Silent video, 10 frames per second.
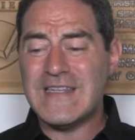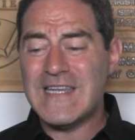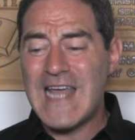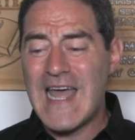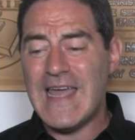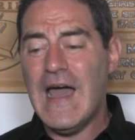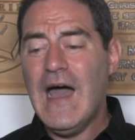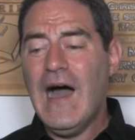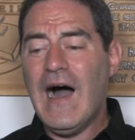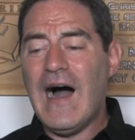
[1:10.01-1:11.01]
And today,
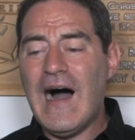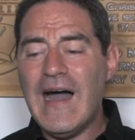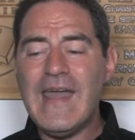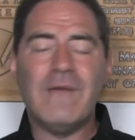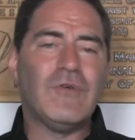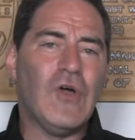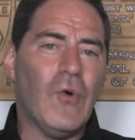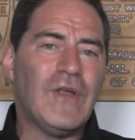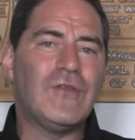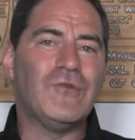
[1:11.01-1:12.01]
I am
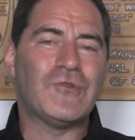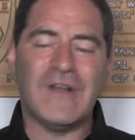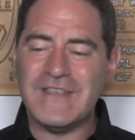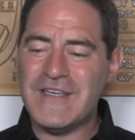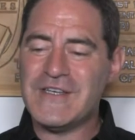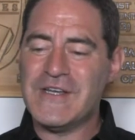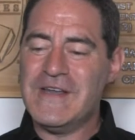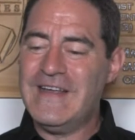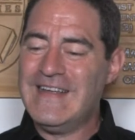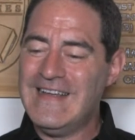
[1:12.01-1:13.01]
going to
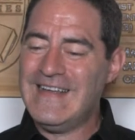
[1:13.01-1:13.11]
transition.